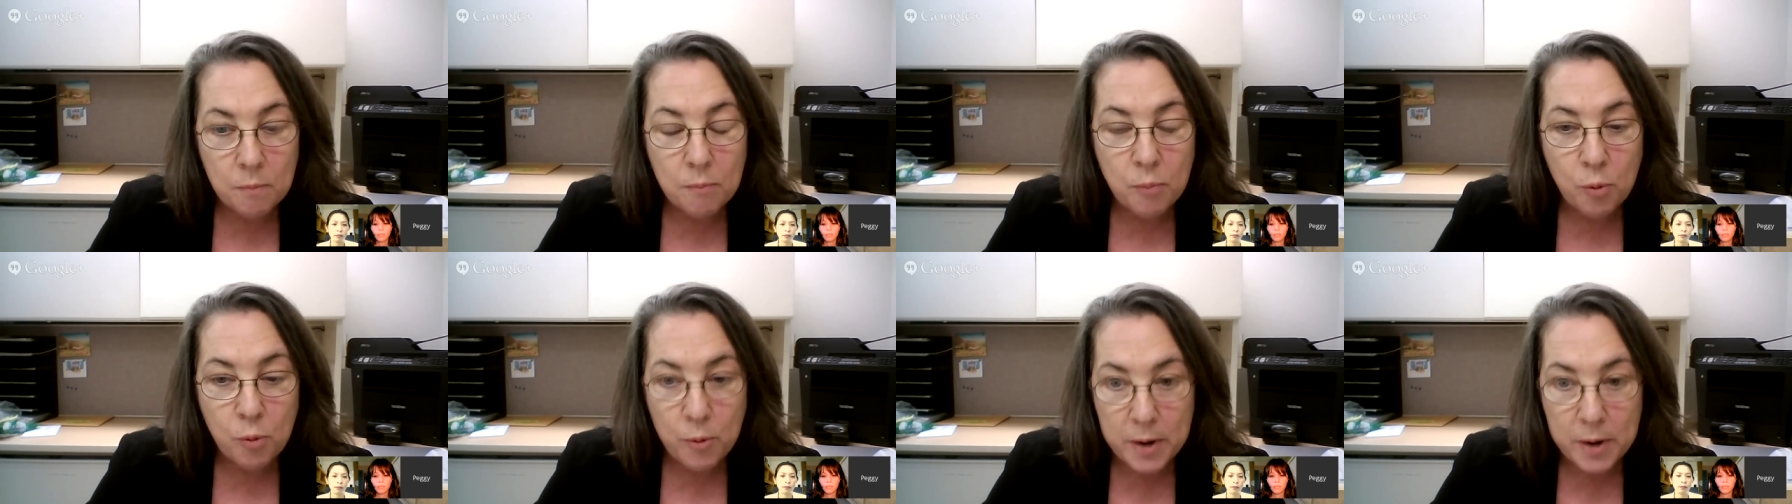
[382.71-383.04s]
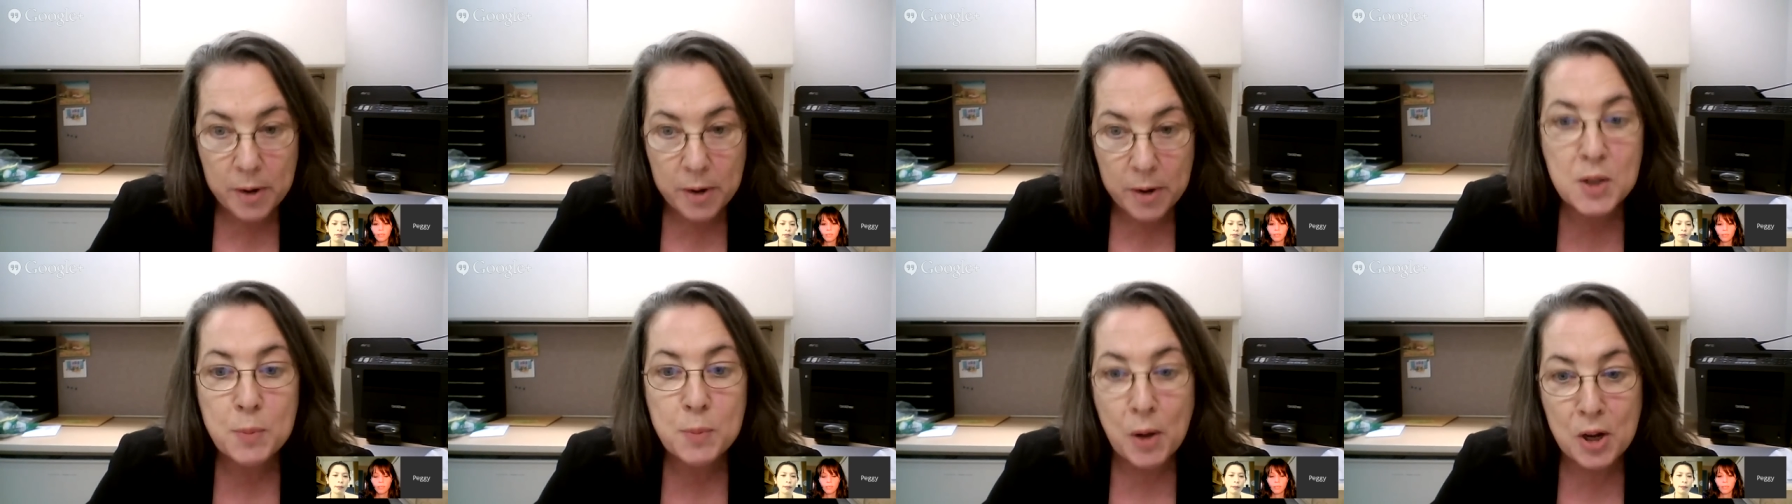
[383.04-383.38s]

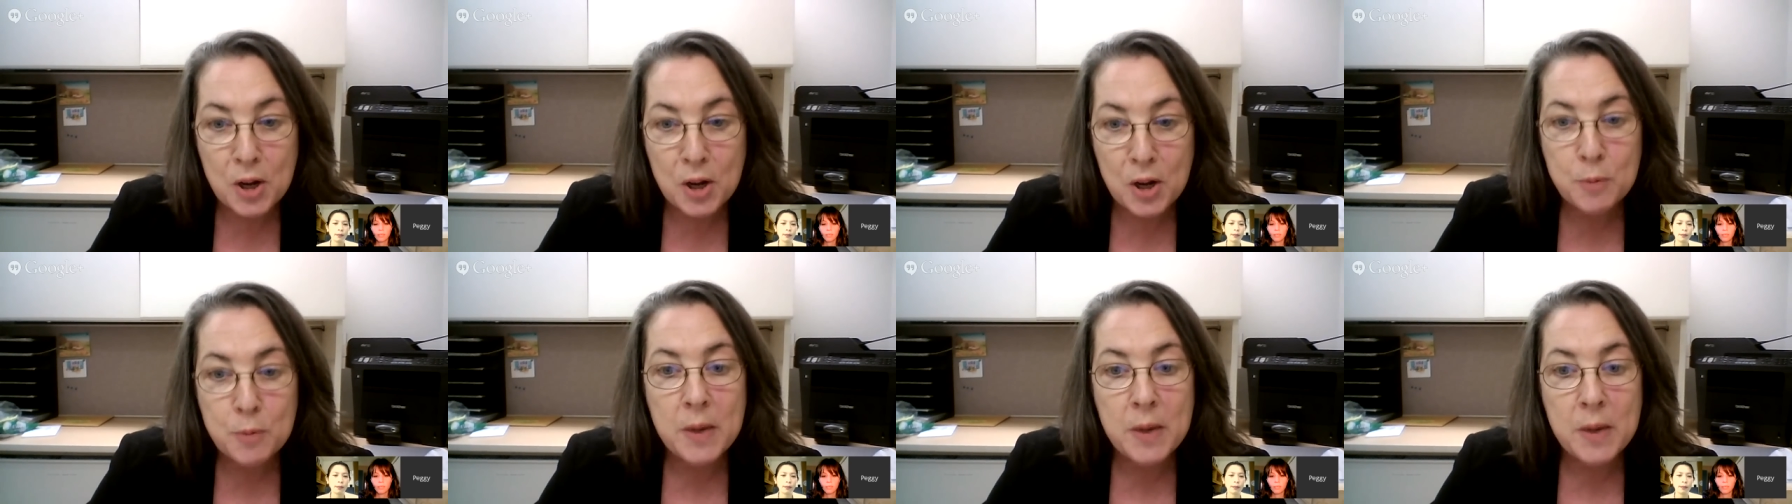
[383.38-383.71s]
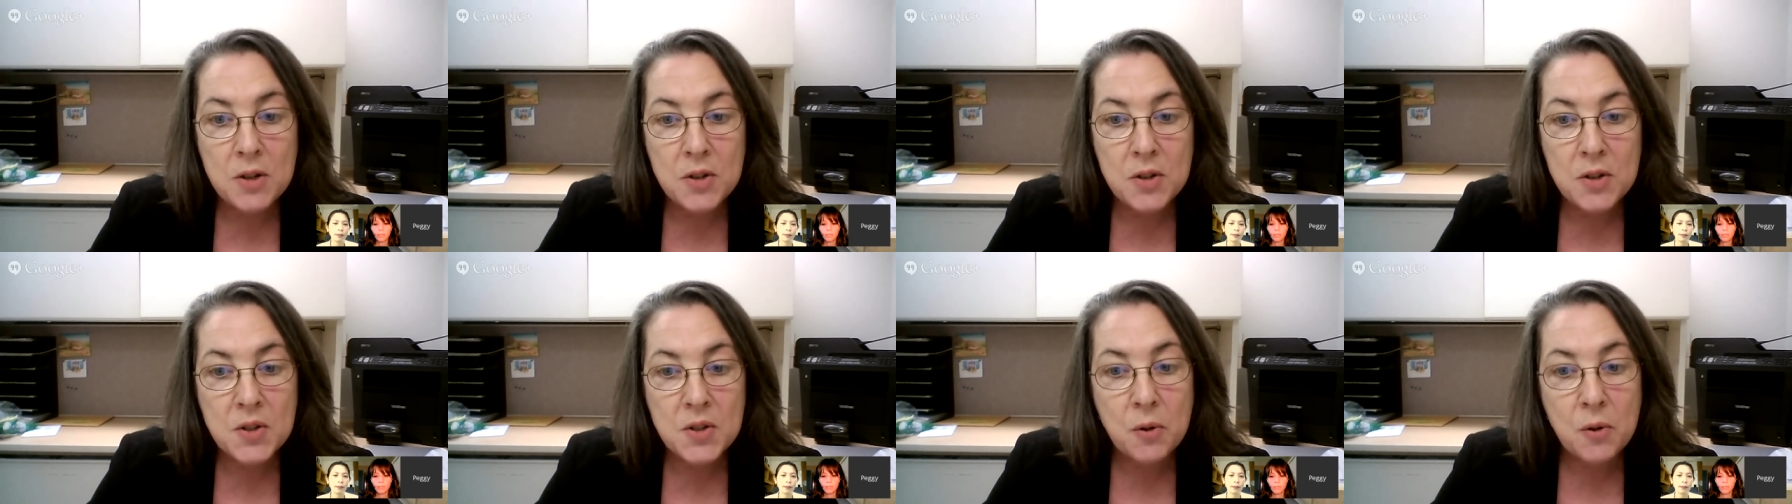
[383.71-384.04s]

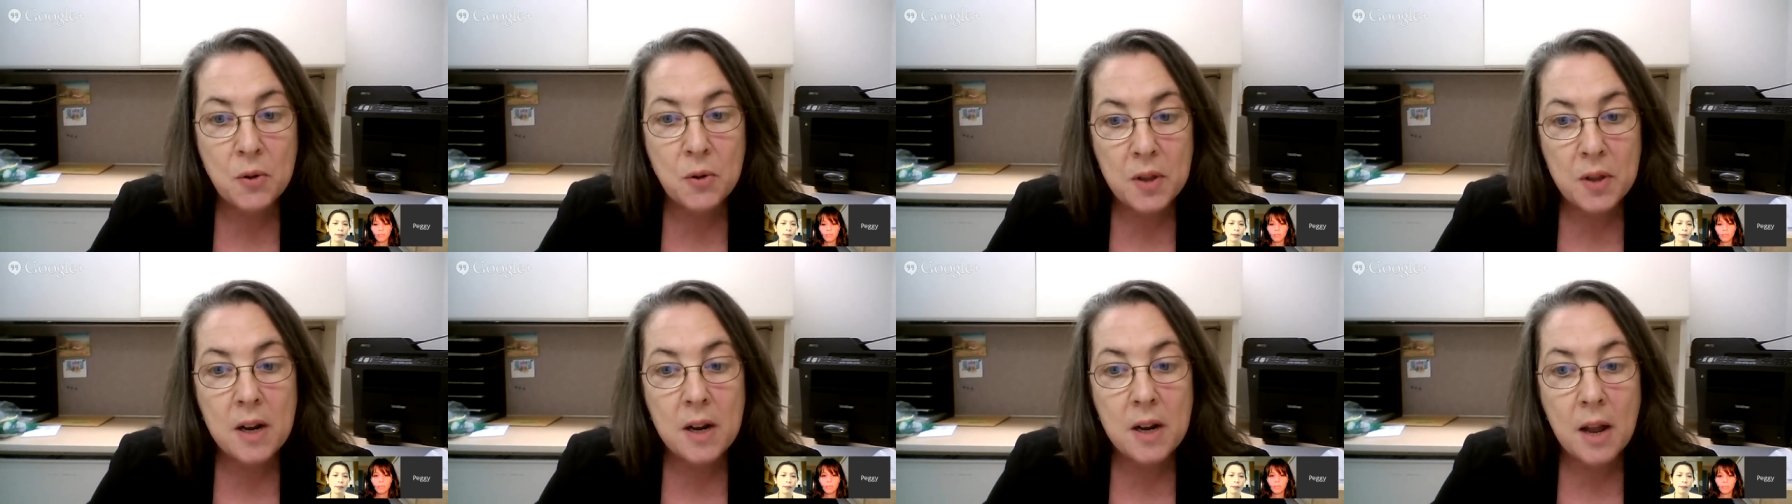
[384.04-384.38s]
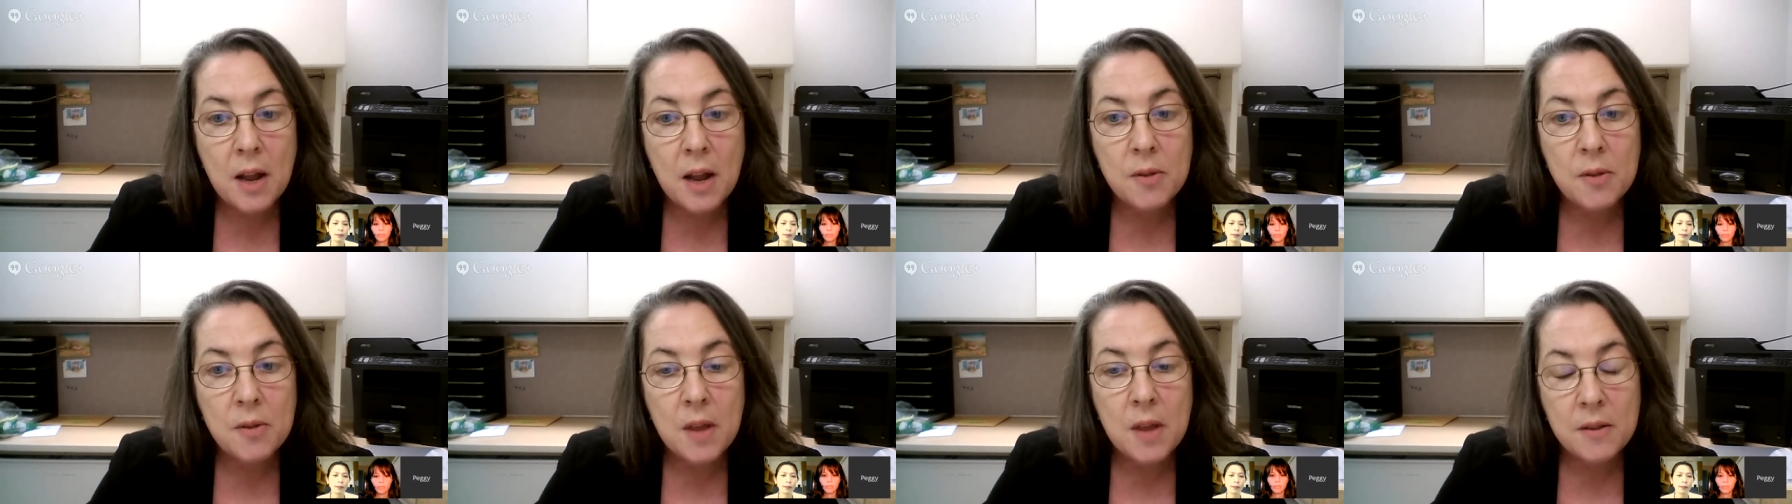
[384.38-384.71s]
pre-expungement so that
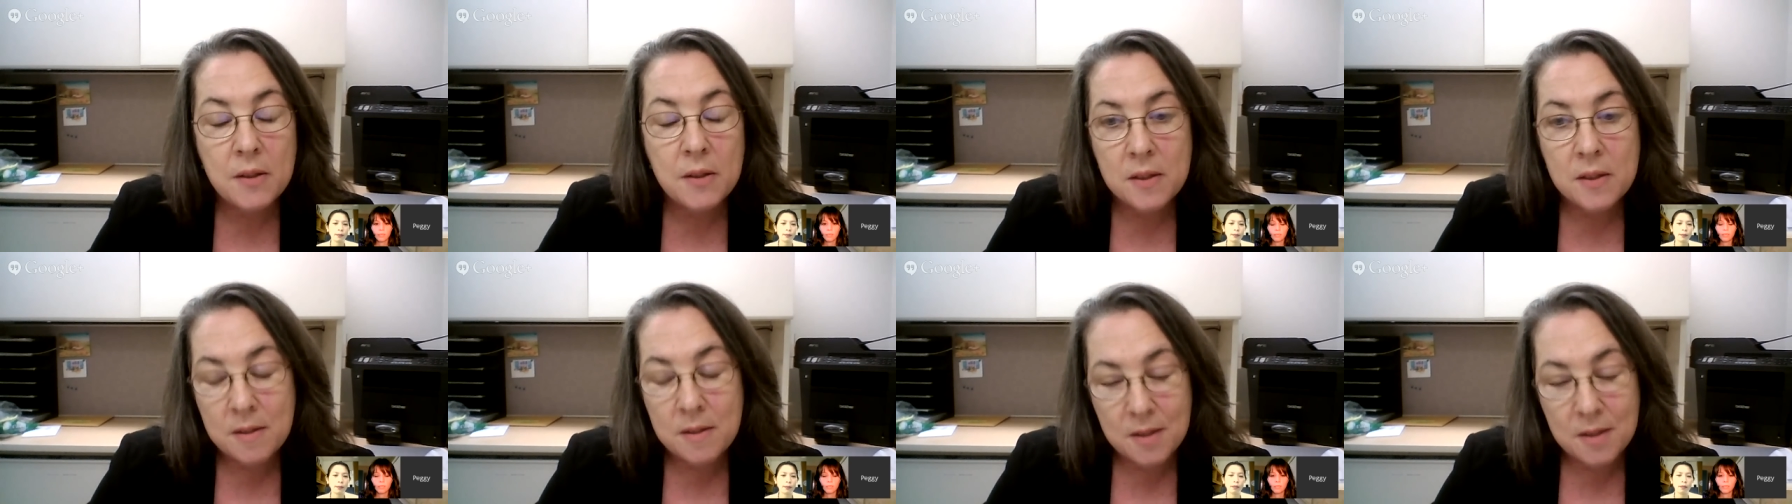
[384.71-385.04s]
at